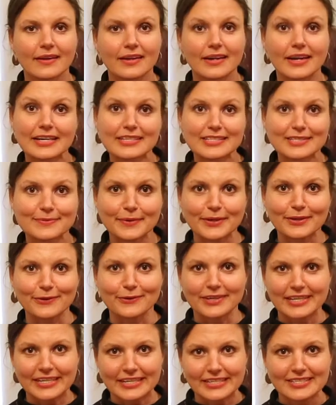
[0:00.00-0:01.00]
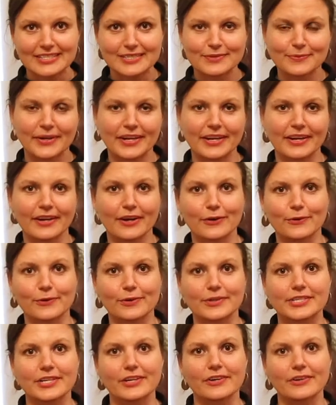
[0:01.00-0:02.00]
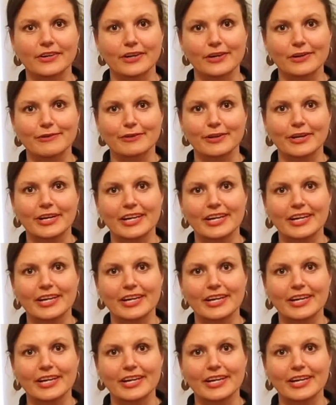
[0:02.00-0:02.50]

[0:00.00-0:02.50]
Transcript: Last but not least, we hold archival